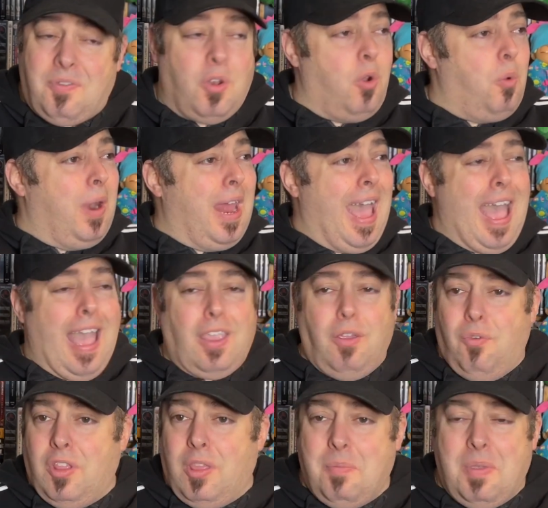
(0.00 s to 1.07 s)
you don't know what an
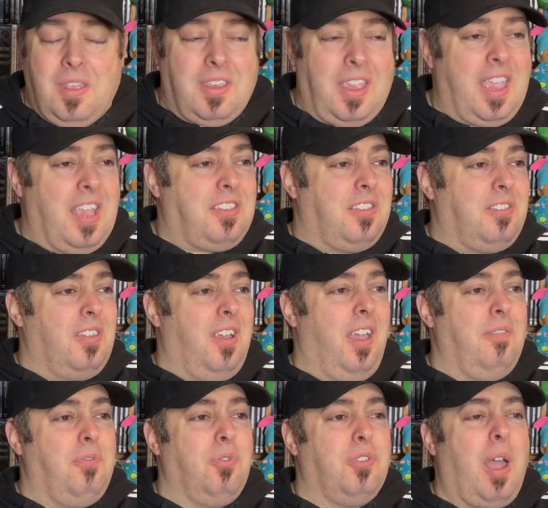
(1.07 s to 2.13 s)
algorithm is, I guess it's uh,
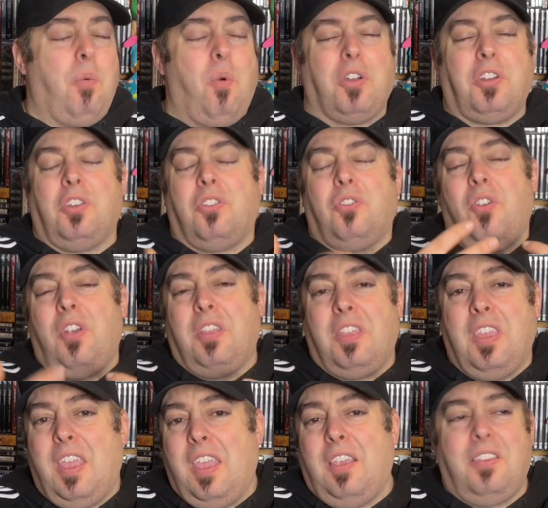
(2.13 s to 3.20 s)
if you start watching certain
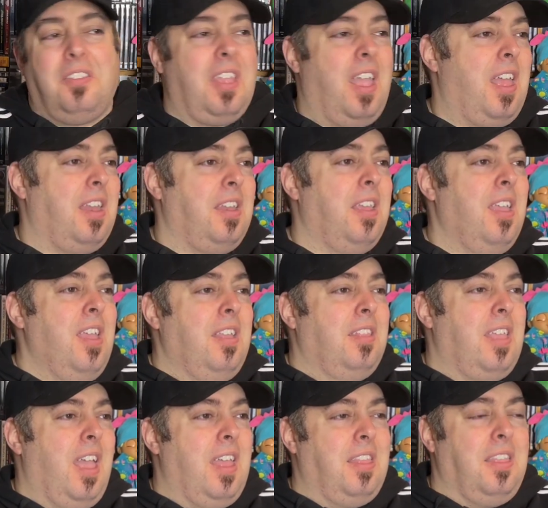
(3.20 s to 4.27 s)
things, then
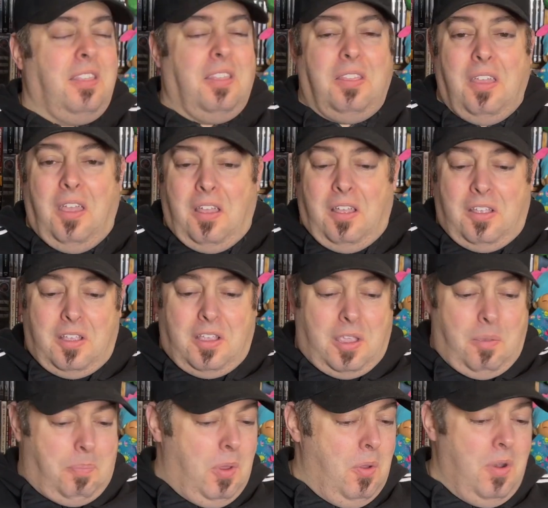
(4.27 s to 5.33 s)
then the
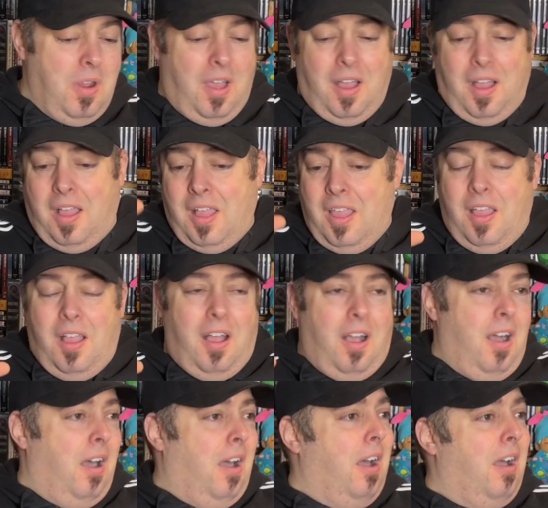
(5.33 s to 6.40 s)
computer,
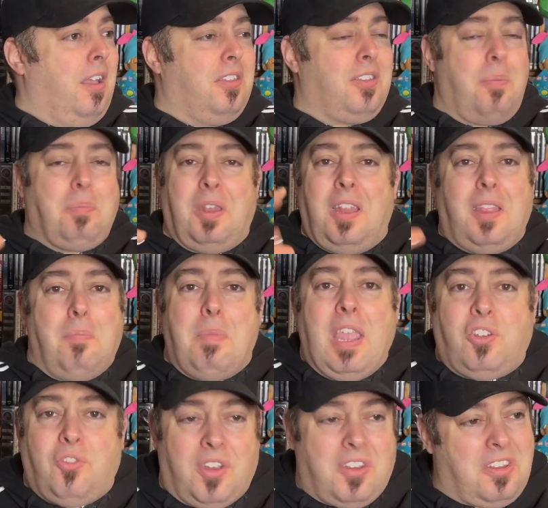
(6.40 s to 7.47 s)
uh, something in the
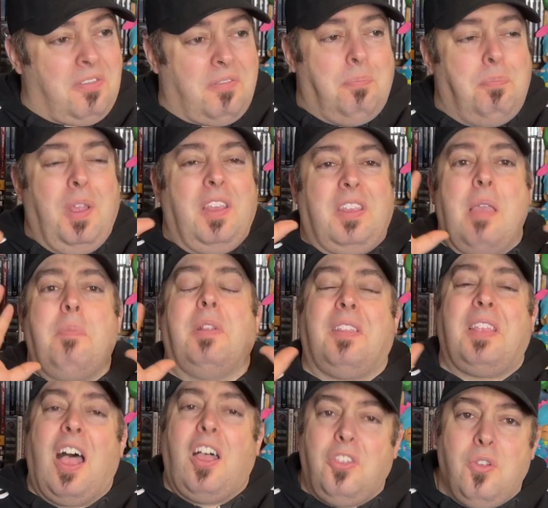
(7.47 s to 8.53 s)
matrix is able to
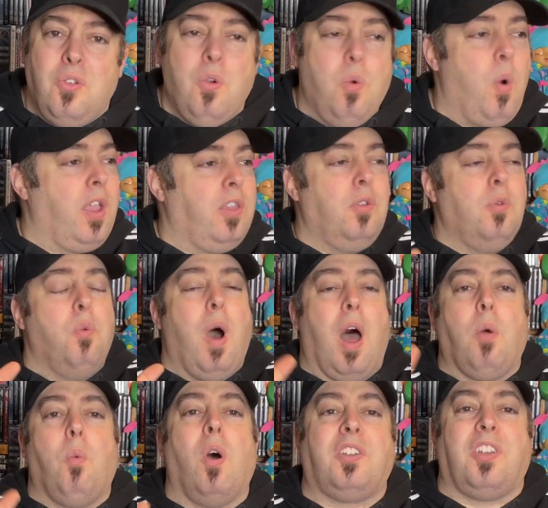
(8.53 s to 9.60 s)
tell you what you want
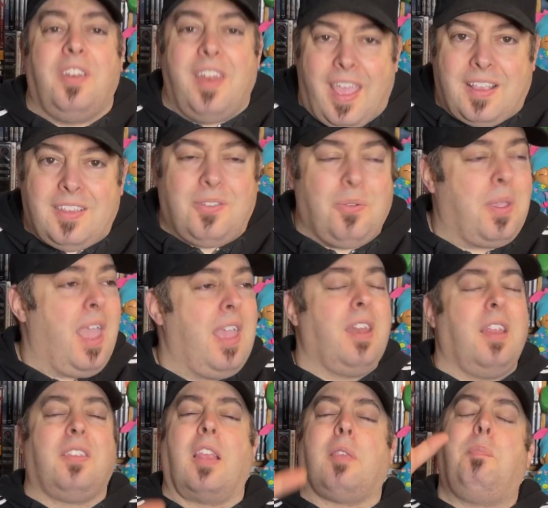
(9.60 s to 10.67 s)
to watch next, okay? And
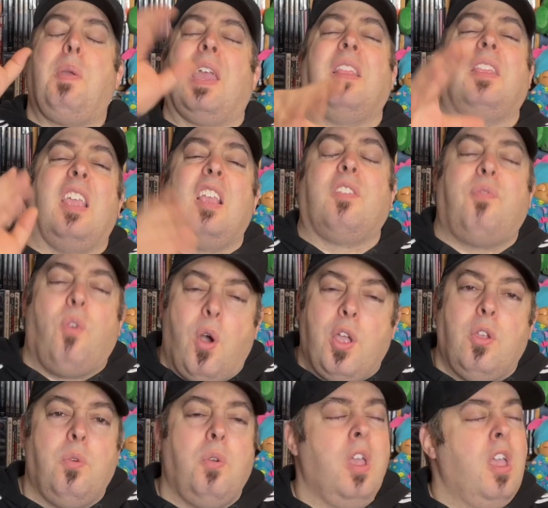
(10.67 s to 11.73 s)
it starts picking things for
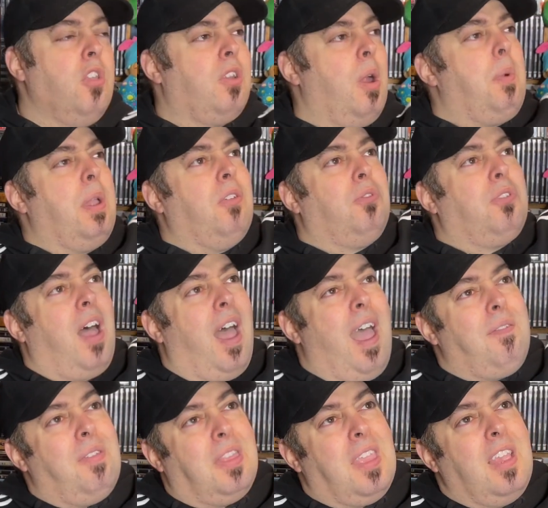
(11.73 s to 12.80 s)
you, so that way you start
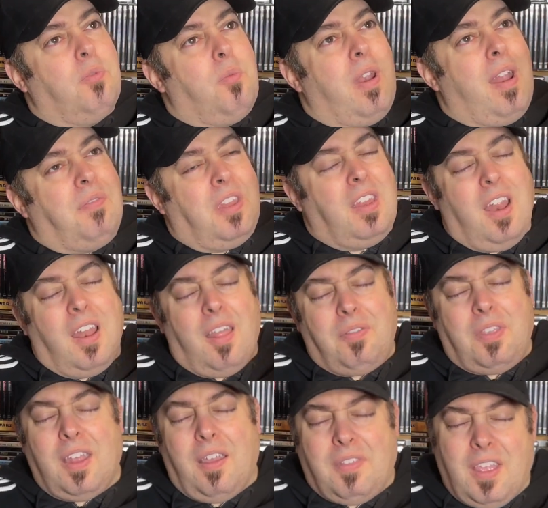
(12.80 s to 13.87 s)
having things one after the other, after
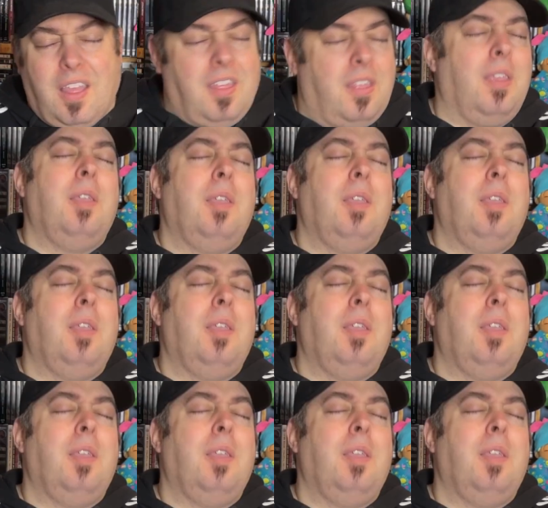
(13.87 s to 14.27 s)
the other, the other.